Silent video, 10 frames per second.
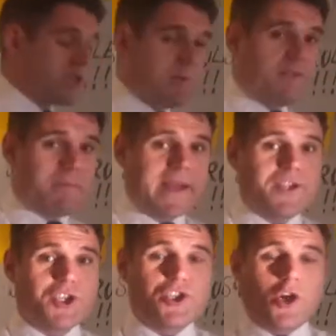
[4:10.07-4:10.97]
got some of the
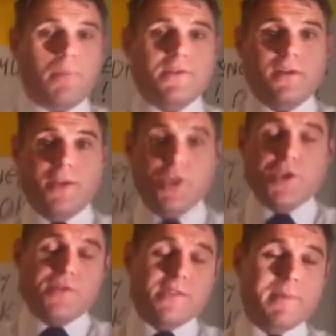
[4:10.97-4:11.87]
major shops
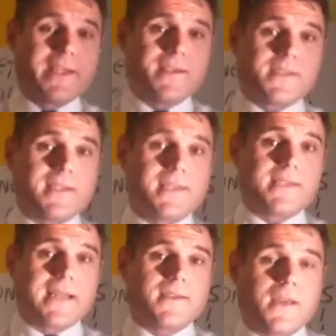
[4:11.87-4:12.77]
that used to be in the
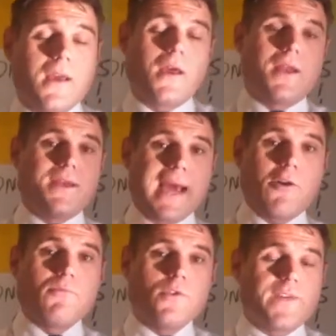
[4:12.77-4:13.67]
city centre
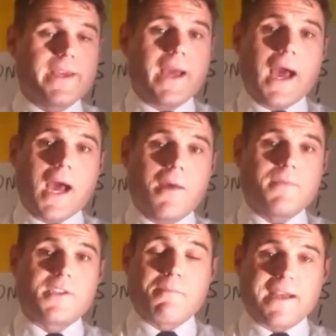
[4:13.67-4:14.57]
now moving
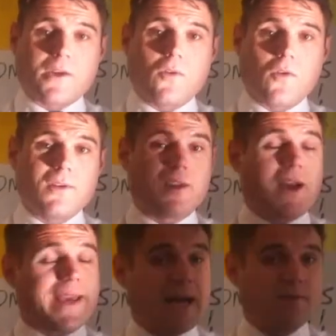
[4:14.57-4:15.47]
to Meadowhall,
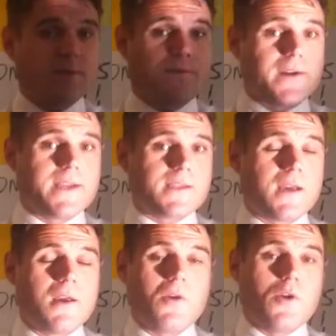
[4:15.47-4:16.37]
like House of
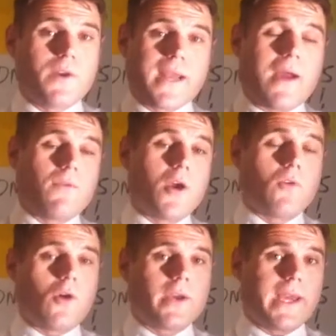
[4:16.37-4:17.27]
Fraser, who are now
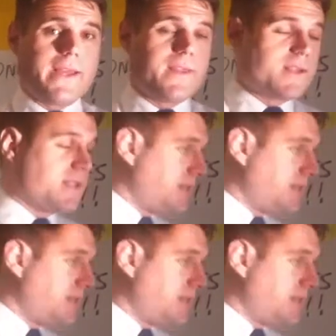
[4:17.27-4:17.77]
no longer in the